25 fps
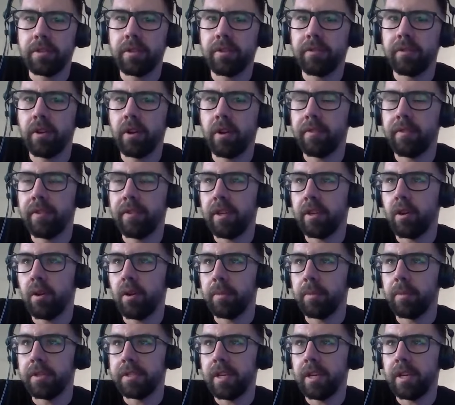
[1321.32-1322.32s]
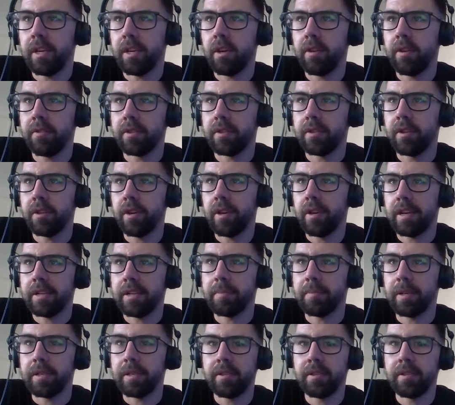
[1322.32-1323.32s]
of kind of e-commerce taking over certain
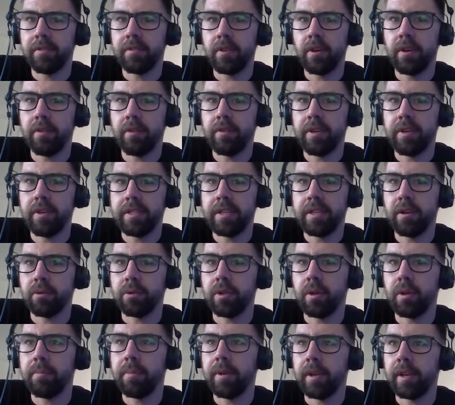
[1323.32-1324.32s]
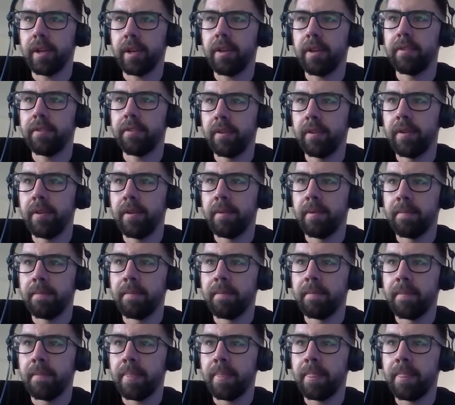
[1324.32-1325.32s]
aspects of kind of retail shopping, I guess.
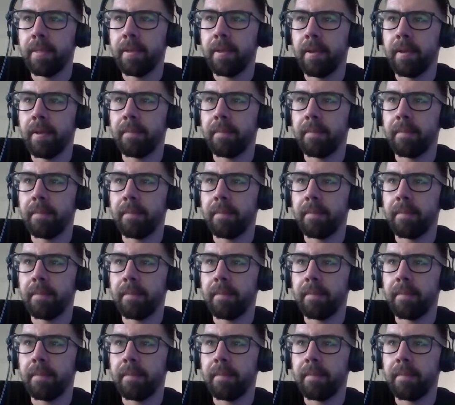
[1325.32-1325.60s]
Yeah.